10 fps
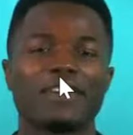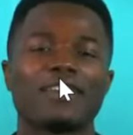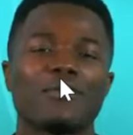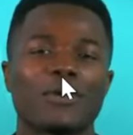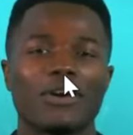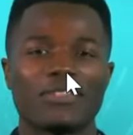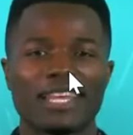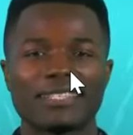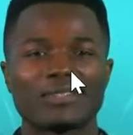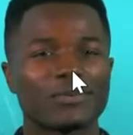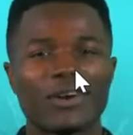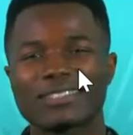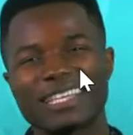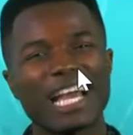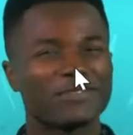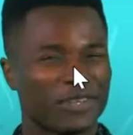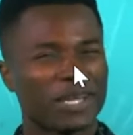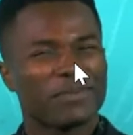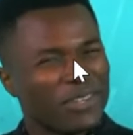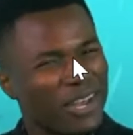just living in a world that's the wrong
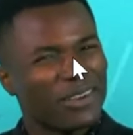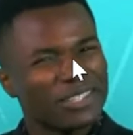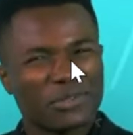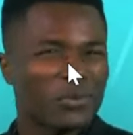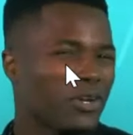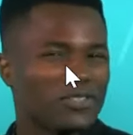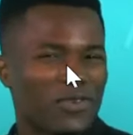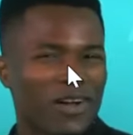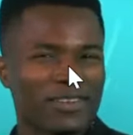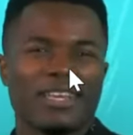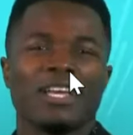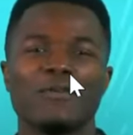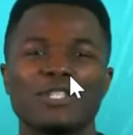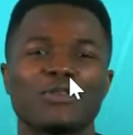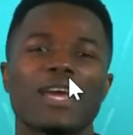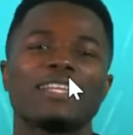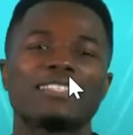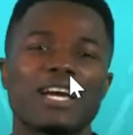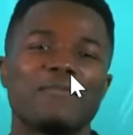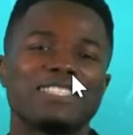size for him. You know, it's the world's fault, which
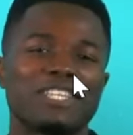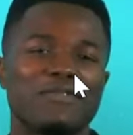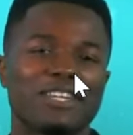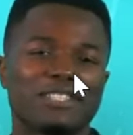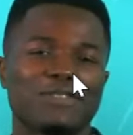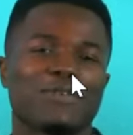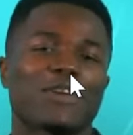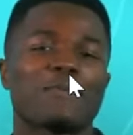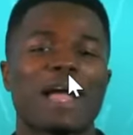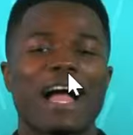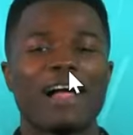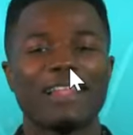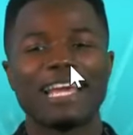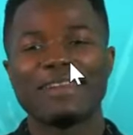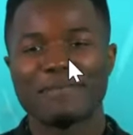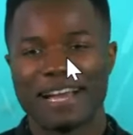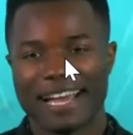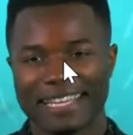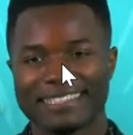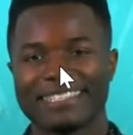creates some misadventures for your pal
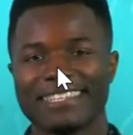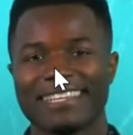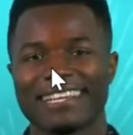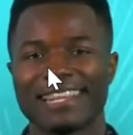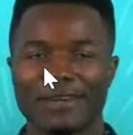and mine,